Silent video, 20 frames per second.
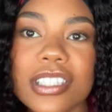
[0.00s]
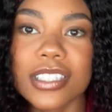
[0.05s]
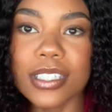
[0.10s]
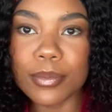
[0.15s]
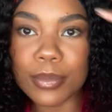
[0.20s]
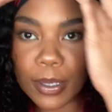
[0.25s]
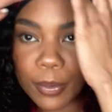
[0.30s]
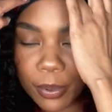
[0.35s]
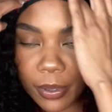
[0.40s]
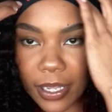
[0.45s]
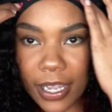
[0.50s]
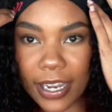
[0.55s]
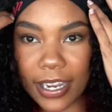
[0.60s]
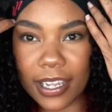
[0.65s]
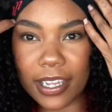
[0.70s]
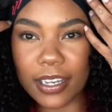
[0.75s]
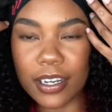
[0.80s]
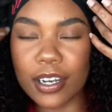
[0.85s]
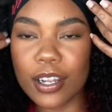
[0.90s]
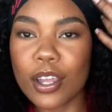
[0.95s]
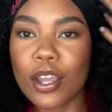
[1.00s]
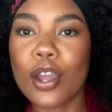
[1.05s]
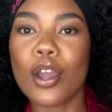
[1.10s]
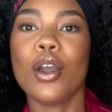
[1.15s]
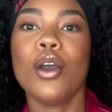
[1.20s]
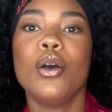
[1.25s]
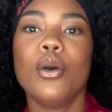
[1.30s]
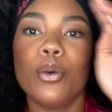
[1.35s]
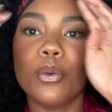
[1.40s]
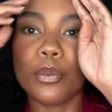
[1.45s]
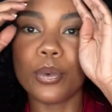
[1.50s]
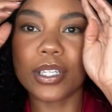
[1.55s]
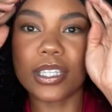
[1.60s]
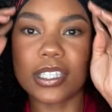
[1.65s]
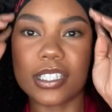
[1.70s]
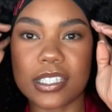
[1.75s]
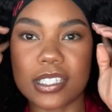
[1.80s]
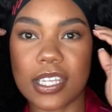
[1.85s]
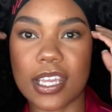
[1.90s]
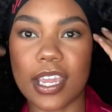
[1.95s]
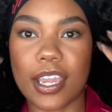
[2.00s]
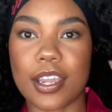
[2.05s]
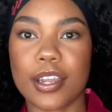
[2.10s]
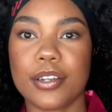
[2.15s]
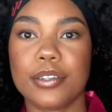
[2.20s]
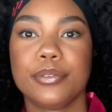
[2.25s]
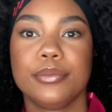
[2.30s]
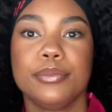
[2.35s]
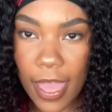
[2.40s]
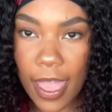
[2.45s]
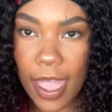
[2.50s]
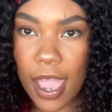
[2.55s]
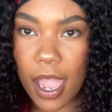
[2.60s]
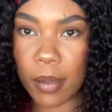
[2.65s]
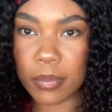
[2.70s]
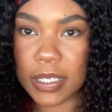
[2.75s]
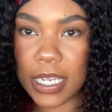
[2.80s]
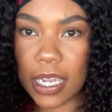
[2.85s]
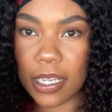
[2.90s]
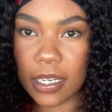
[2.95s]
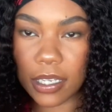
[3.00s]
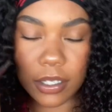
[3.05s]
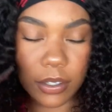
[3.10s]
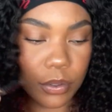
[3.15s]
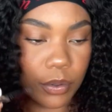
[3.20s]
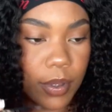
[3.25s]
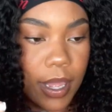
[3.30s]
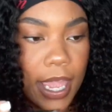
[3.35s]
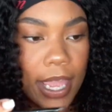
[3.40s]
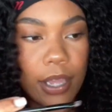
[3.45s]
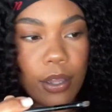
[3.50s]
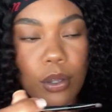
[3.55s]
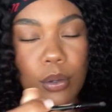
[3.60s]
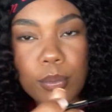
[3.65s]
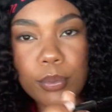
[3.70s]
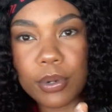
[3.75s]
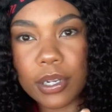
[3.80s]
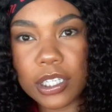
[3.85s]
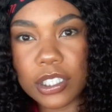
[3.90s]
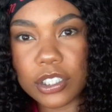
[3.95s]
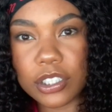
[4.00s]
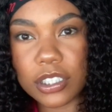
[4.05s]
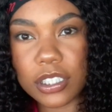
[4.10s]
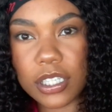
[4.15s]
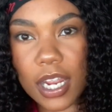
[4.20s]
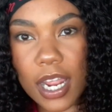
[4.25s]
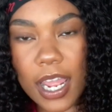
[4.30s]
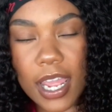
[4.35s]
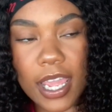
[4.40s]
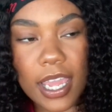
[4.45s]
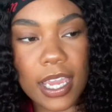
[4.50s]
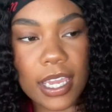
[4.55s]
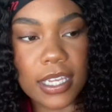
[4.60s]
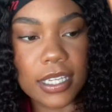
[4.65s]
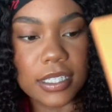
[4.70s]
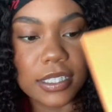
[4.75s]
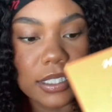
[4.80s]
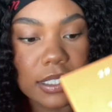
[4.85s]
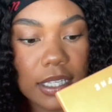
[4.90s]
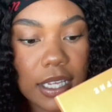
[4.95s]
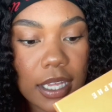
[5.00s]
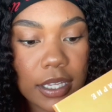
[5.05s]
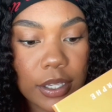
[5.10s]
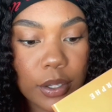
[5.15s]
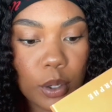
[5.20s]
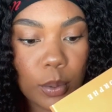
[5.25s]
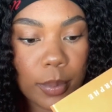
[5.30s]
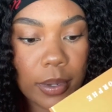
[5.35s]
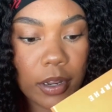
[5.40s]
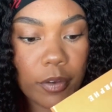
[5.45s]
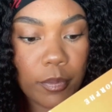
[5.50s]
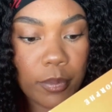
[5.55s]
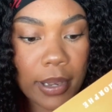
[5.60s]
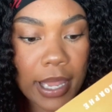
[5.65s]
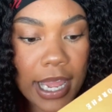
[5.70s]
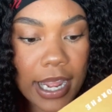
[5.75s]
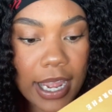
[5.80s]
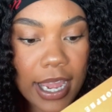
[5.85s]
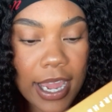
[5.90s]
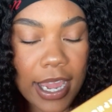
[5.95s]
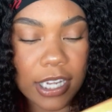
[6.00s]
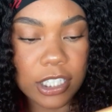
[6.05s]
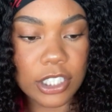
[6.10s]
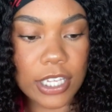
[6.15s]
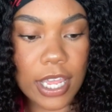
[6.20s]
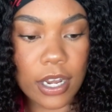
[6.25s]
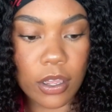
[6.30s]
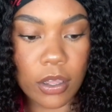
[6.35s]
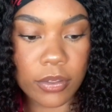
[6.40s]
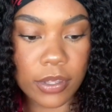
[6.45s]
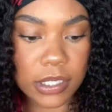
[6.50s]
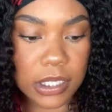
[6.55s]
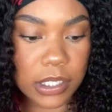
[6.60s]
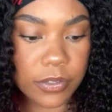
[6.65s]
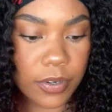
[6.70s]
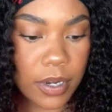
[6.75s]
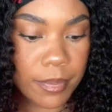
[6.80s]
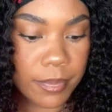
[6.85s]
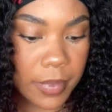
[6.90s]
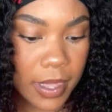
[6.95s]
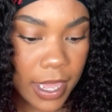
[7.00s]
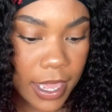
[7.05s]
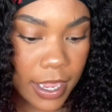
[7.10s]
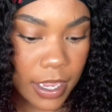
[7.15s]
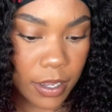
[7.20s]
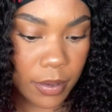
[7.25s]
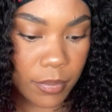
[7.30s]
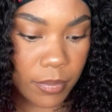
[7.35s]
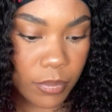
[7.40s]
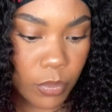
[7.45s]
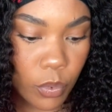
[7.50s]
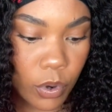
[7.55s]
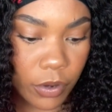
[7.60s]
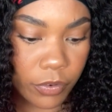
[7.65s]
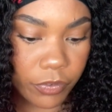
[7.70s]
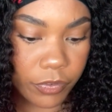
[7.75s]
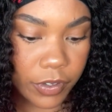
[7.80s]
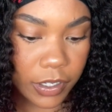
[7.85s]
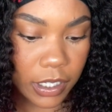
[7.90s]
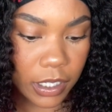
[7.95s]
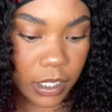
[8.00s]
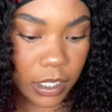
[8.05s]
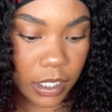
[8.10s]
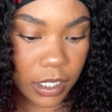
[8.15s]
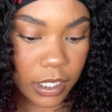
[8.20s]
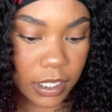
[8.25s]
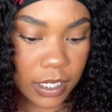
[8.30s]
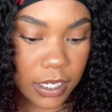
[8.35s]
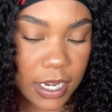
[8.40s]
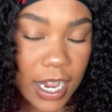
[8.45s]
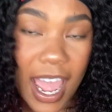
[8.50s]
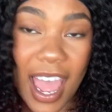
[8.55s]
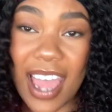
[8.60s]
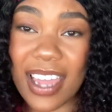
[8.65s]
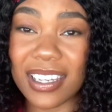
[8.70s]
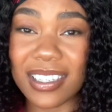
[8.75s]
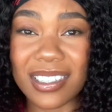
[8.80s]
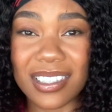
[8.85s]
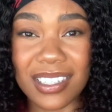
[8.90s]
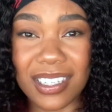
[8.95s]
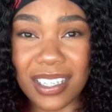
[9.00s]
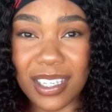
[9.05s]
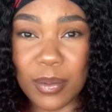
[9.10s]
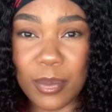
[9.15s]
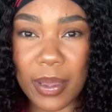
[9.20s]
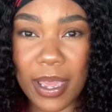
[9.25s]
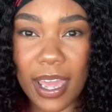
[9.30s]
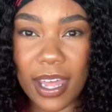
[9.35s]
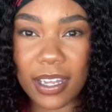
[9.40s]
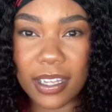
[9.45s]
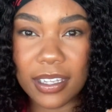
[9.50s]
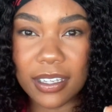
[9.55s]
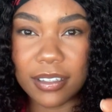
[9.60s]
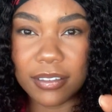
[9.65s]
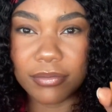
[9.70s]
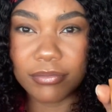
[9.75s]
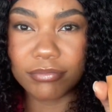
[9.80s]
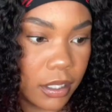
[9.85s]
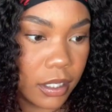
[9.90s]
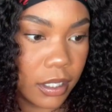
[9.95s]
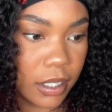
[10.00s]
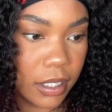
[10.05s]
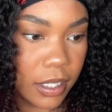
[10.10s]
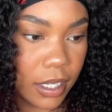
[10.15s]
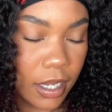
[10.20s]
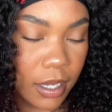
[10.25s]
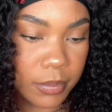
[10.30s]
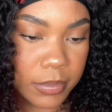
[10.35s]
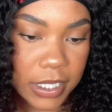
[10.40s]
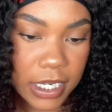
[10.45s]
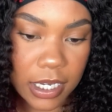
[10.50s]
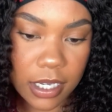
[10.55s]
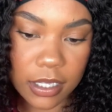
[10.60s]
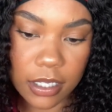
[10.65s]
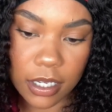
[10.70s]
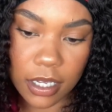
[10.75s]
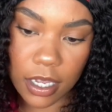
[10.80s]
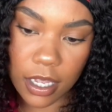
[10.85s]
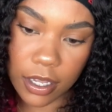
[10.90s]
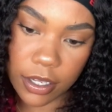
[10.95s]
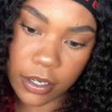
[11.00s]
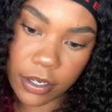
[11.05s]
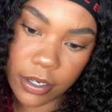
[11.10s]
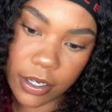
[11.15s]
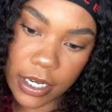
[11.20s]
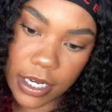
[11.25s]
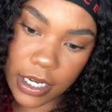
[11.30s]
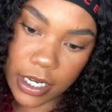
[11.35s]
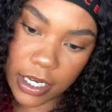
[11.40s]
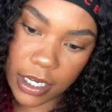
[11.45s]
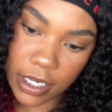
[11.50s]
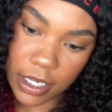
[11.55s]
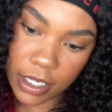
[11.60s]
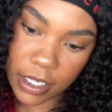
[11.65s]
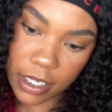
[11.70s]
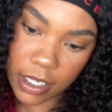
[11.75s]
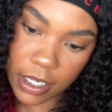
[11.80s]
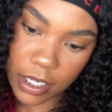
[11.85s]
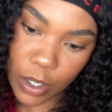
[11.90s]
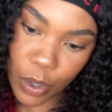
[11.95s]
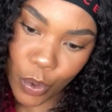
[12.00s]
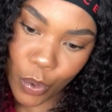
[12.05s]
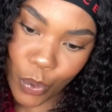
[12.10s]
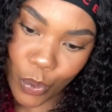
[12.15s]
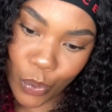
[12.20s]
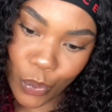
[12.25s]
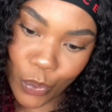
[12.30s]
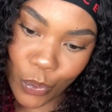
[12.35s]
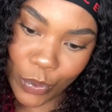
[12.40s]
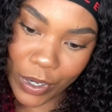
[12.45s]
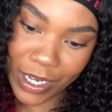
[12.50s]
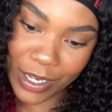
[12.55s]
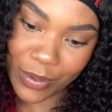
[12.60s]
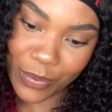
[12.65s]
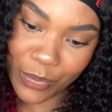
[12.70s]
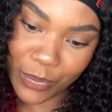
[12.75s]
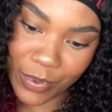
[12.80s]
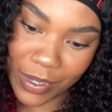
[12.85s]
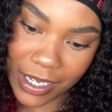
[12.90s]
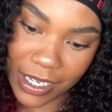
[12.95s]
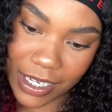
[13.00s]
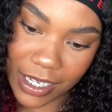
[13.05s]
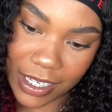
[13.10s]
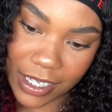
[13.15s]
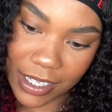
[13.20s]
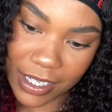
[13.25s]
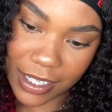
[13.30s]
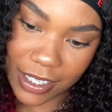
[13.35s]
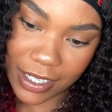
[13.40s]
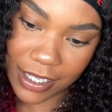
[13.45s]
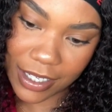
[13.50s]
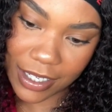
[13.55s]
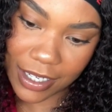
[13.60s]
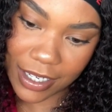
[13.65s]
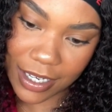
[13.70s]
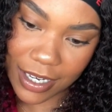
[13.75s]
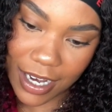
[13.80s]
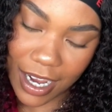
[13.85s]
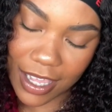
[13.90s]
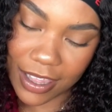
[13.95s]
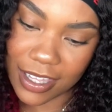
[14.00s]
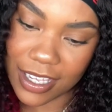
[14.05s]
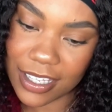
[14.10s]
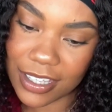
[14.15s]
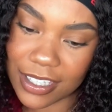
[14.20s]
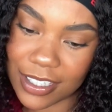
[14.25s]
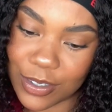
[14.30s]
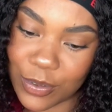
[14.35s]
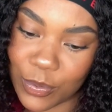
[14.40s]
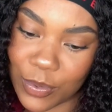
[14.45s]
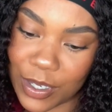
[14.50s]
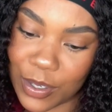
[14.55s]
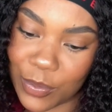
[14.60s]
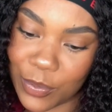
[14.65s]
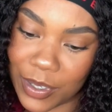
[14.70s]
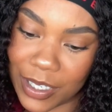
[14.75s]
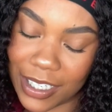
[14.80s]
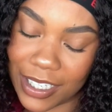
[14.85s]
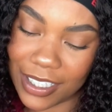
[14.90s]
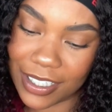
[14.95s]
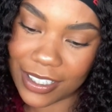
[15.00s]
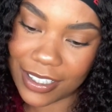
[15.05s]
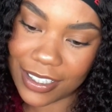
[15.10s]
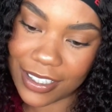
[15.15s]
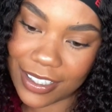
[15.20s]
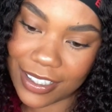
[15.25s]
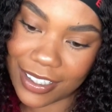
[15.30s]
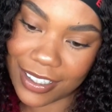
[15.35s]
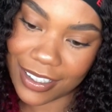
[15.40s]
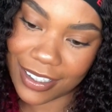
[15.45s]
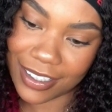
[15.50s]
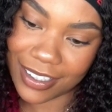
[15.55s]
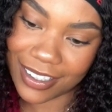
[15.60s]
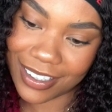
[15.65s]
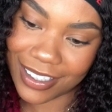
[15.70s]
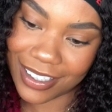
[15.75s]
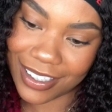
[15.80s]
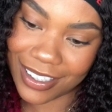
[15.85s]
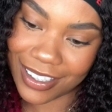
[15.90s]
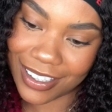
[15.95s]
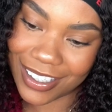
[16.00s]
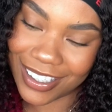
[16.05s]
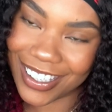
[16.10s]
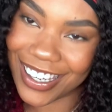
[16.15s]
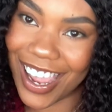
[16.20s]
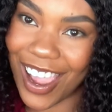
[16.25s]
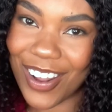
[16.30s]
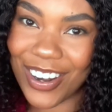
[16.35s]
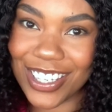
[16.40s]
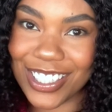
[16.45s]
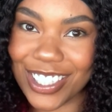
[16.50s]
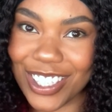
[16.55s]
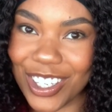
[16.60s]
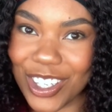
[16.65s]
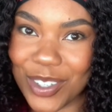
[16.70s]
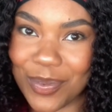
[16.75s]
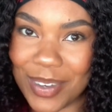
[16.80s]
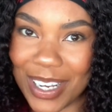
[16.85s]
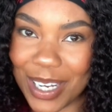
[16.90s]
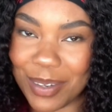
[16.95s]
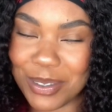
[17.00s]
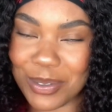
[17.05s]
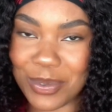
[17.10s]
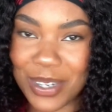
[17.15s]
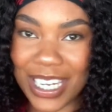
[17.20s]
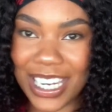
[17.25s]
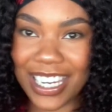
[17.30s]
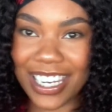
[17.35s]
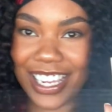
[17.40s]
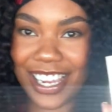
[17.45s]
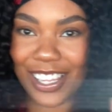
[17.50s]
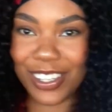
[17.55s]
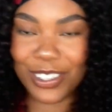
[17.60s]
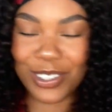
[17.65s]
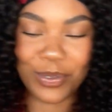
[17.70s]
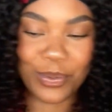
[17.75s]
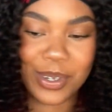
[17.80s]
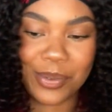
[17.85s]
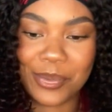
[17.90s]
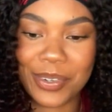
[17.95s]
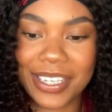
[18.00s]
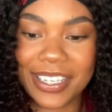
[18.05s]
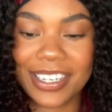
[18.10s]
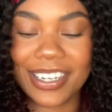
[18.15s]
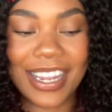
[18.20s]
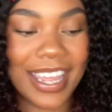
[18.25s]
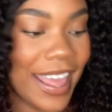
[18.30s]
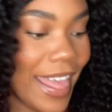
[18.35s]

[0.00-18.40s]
to be playing with this hair. I'm taking a little angle brush and a little bit of black eyeshadow. This is from a Morphe 9T palette. Yeah, I'm taking the color in Win Win. I think it's Win Win. Oh, that's cute. My name's Wynne and the color is Win Win.